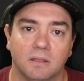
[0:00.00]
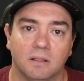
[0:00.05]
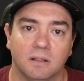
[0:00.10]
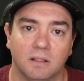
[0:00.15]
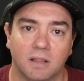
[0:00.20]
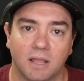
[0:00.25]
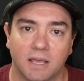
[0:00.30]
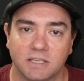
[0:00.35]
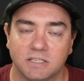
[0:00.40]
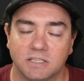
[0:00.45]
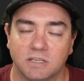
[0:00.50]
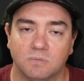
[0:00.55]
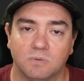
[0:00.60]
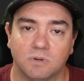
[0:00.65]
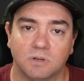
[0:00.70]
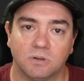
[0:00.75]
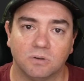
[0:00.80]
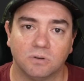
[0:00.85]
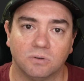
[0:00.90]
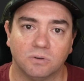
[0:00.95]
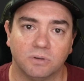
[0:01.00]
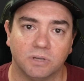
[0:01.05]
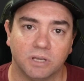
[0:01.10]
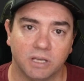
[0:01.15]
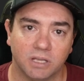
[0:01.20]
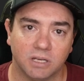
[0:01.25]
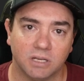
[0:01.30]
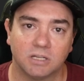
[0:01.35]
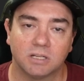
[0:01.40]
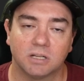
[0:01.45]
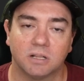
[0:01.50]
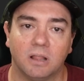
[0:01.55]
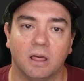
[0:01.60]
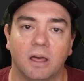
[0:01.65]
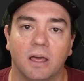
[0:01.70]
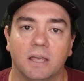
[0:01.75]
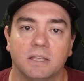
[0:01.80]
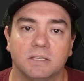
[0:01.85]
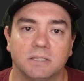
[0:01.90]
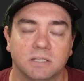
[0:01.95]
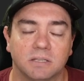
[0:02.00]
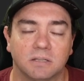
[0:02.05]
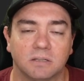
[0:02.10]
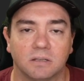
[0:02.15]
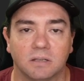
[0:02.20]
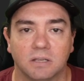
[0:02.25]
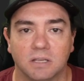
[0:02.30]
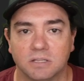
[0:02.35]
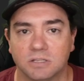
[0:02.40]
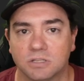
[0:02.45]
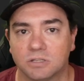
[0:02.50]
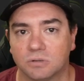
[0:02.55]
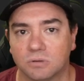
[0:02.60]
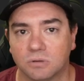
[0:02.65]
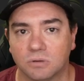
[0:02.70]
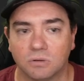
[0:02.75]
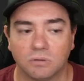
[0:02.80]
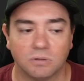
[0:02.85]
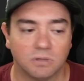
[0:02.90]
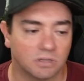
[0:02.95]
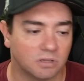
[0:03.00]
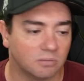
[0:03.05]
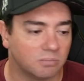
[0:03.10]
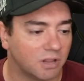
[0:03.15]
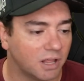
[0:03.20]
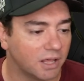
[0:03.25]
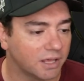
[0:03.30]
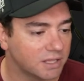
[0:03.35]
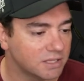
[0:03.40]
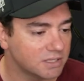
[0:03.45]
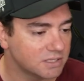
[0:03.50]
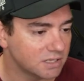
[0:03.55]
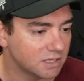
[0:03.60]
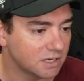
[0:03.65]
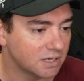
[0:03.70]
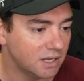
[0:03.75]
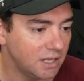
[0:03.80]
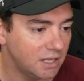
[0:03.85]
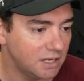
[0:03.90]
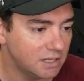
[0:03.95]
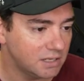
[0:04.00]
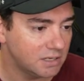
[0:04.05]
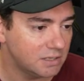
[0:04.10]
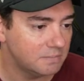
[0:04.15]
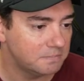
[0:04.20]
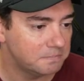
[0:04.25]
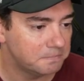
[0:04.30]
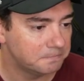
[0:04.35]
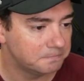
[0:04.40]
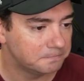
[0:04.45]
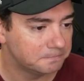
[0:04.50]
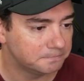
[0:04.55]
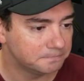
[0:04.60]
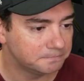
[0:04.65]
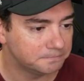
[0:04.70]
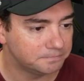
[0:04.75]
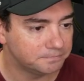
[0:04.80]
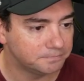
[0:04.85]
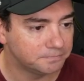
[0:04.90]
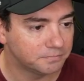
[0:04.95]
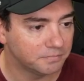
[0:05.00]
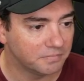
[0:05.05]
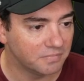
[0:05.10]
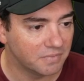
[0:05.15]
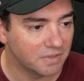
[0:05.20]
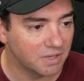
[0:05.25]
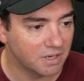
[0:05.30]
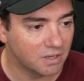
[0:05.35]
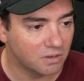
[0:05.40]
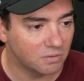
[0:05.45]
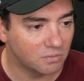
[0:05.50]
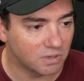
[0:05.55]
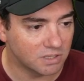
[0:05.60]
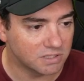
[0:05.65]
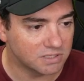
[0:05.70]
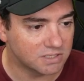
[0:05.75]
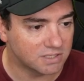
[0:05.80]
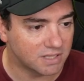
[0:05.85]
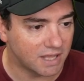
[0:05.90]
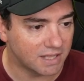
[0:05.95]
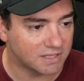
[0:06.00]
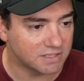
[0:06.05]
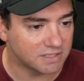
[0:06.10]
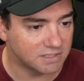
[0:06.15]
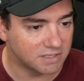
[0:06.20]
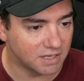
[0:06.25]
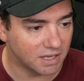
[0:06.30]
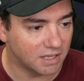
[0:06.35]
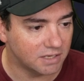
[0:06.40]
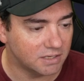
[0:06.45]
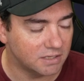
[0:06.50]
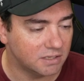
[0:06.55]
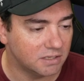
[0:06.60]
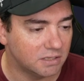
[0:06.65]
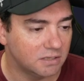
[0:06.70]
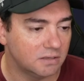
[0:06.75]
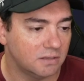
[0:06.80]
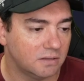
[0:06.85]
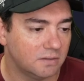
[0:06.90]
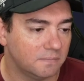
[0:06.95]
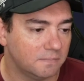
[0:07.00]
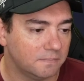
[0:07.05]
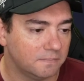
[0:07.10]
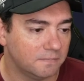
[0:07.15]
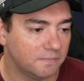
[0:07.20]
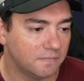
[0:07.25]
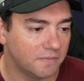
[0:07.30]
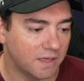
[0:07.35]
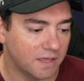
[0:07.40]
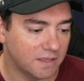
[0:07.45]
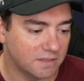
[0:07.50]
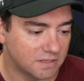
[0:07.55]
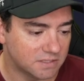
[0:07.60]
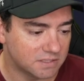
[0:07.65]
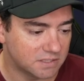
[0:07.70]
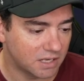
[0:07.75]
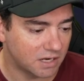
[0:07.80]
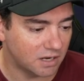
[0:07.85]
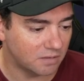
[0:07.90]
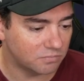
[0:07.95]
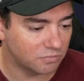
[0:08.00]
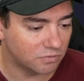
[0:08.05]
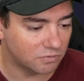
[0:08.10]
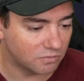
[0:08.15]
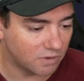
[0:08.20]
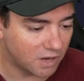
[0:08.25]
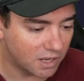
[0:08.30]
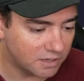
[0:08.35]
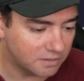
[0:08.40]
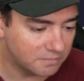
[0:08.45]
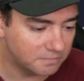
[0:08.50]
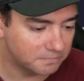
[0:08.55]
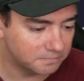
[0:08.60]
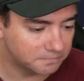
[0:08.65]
Lazy will initialize and install all of the plugins that are needed. Once that's done, then the setup will run.